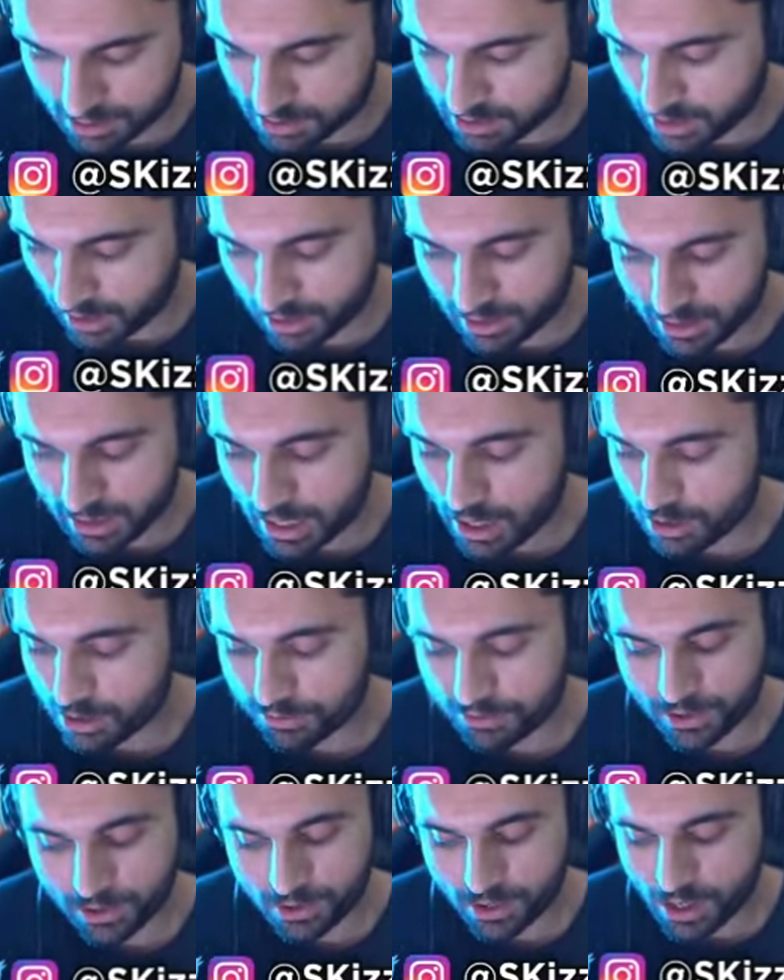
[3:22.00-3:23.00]
sit down
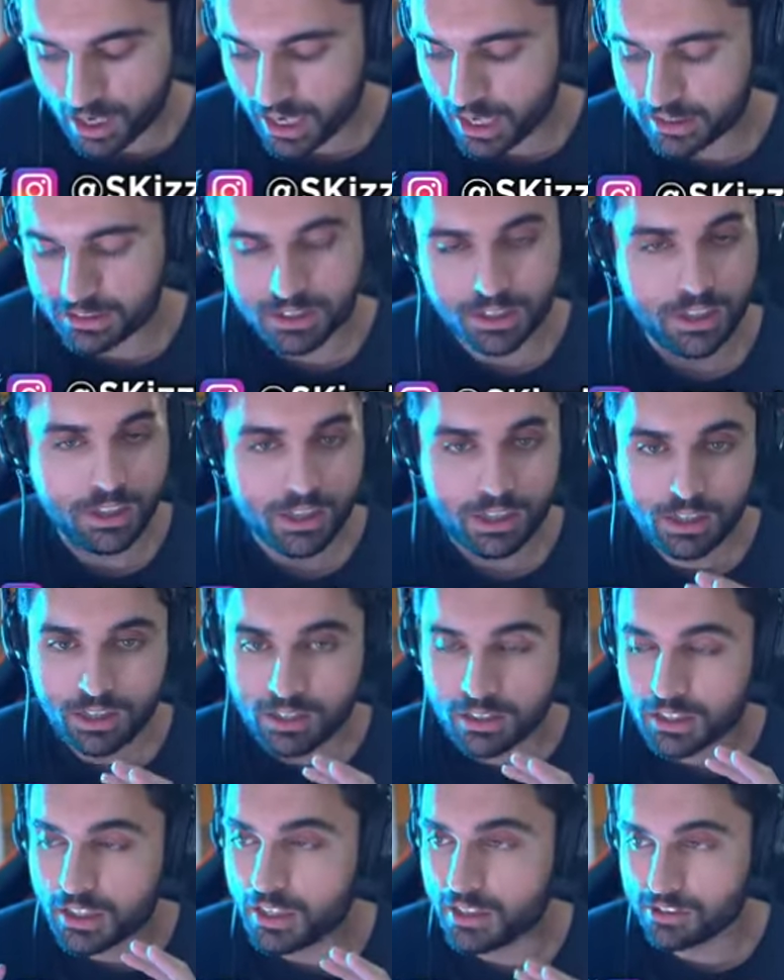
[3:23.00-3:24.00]
if you're not.
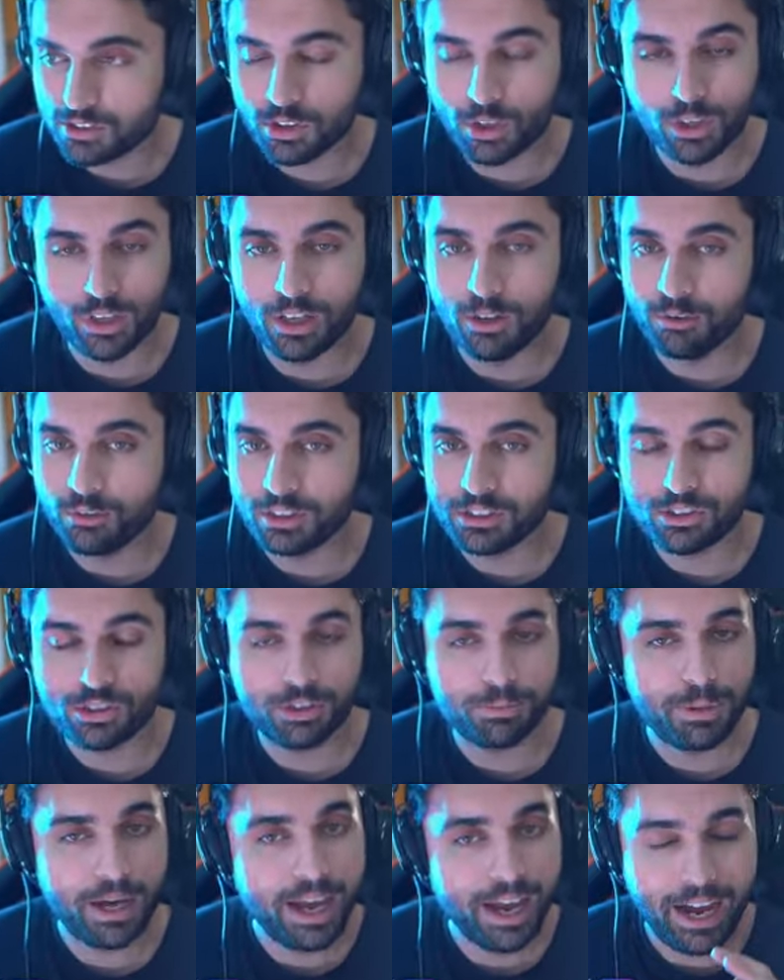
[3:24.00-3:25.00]
Kiss your loved ones
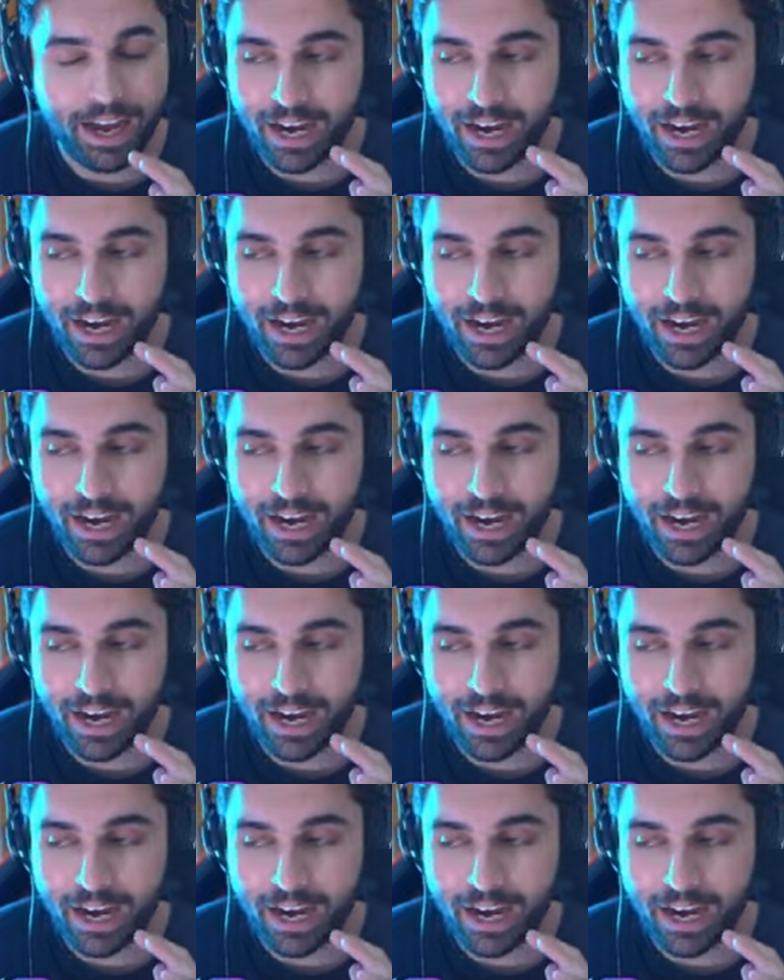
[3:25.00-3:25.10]
goodbye.